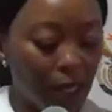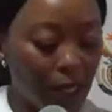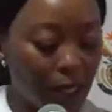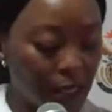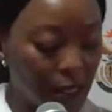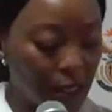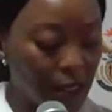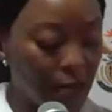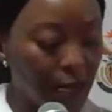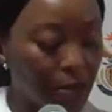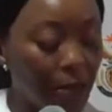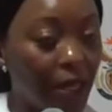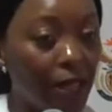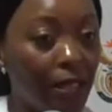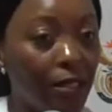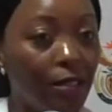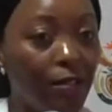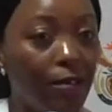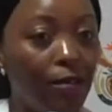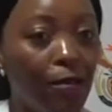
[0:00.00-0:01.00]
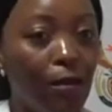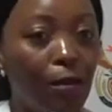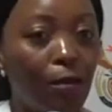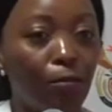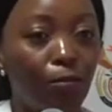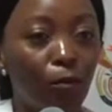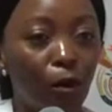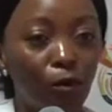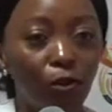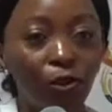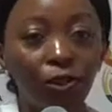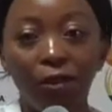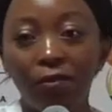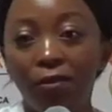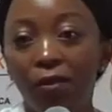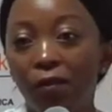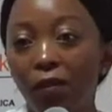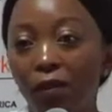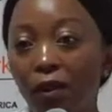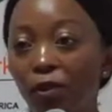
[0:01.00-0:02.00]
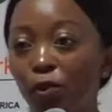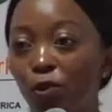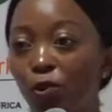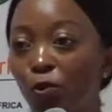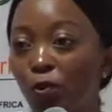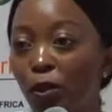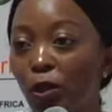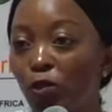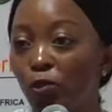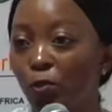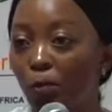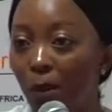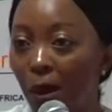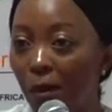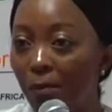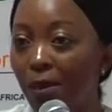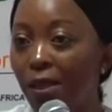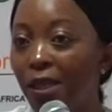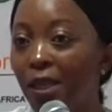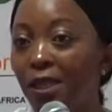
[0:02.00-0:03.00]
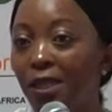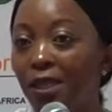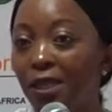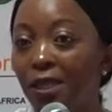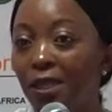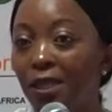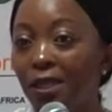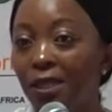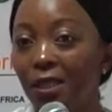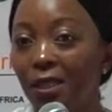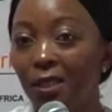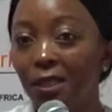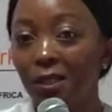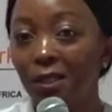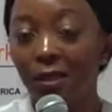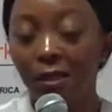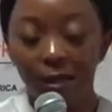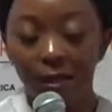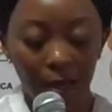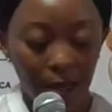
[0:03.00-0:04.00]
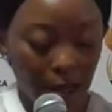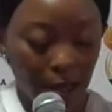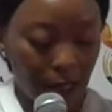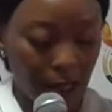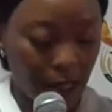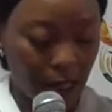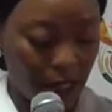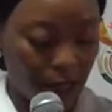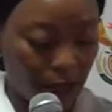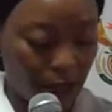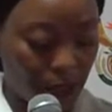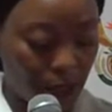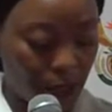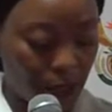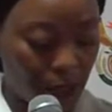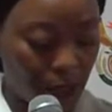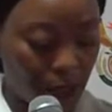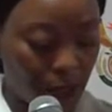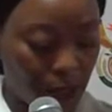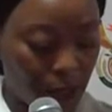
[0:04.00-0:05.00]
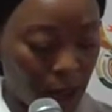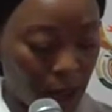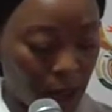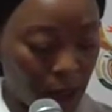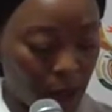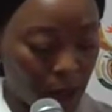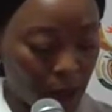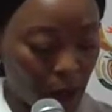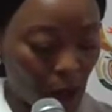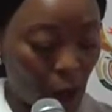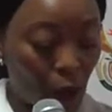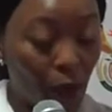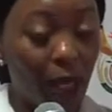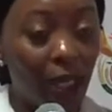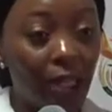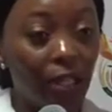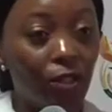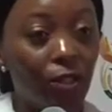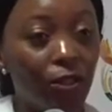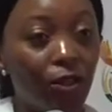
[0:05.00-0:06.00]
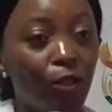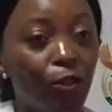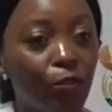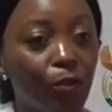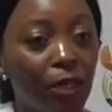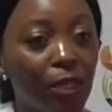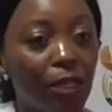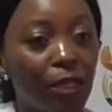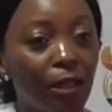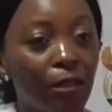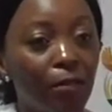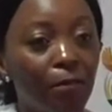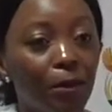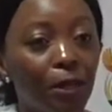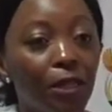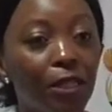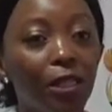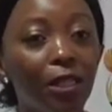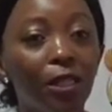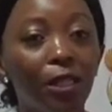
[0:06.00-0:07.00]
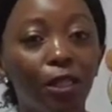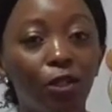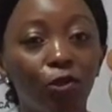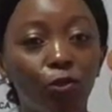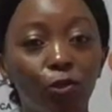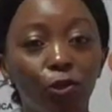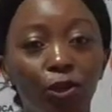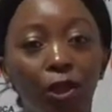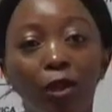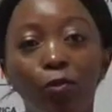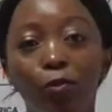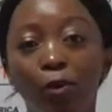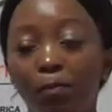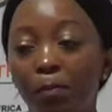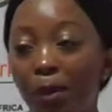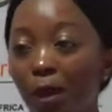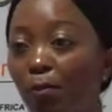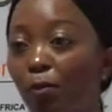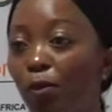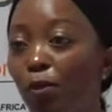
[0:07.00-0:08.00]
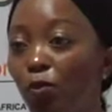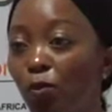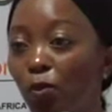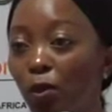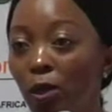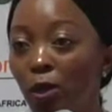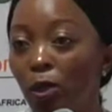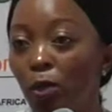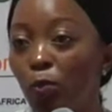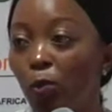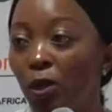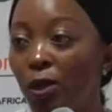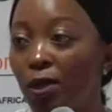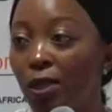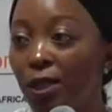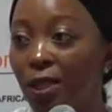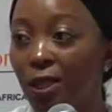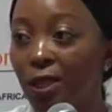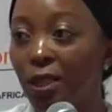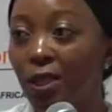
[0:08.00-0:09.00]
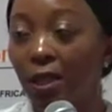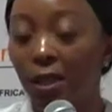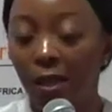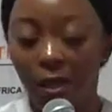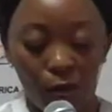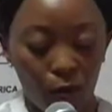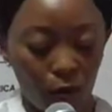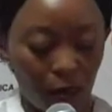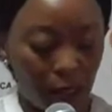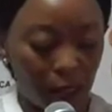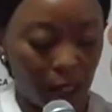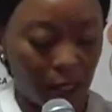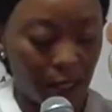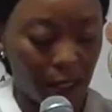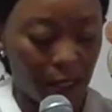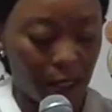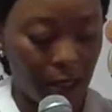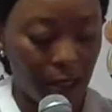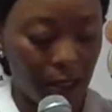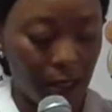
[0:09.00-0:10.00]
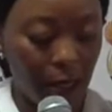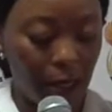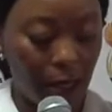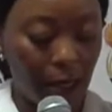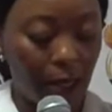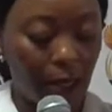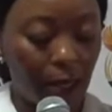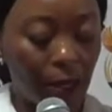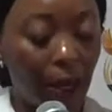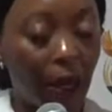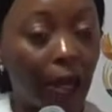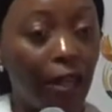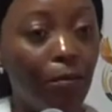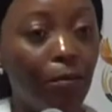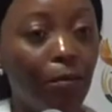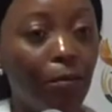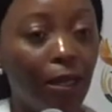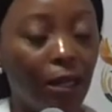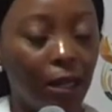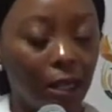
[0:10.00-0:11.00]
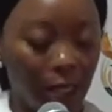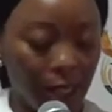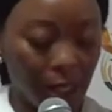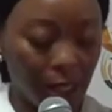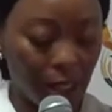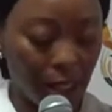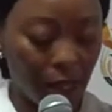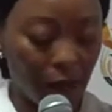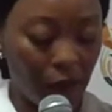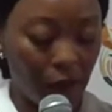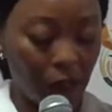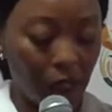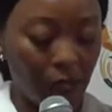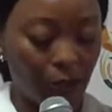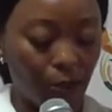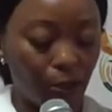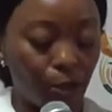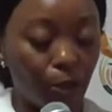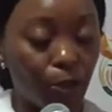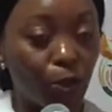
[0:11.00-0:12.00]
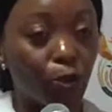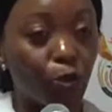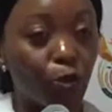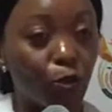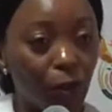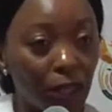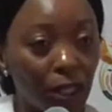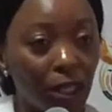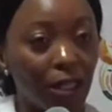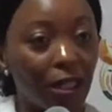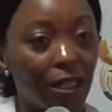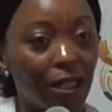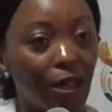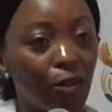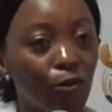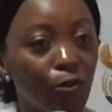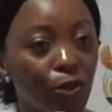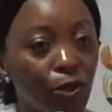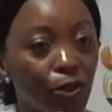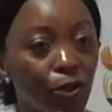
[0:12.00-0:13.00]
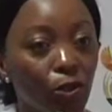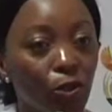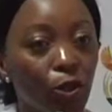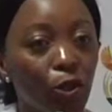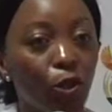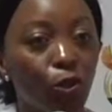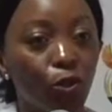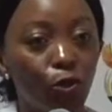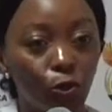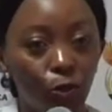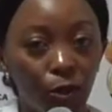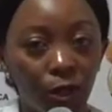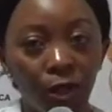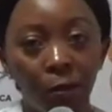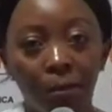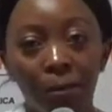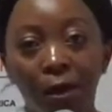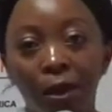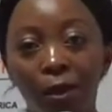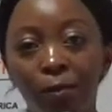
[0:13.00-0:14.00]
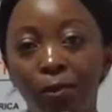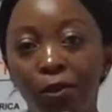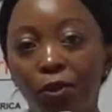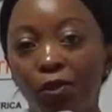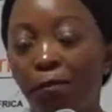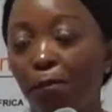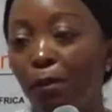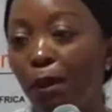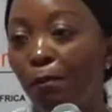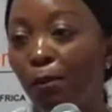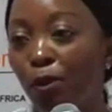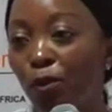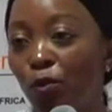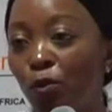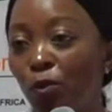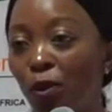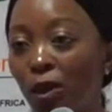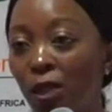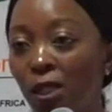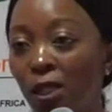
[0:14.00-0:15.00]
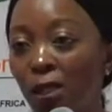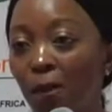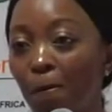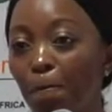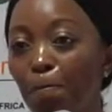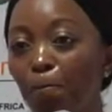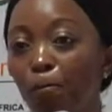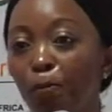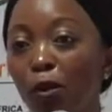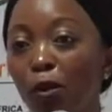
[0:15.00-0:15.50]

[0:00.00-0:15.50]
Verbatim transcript: In the main, most of the funds went to public entities and the occasion that we are celebrating here today with Public Works where the CETA allocated 9,720,000 to the Department of Public Works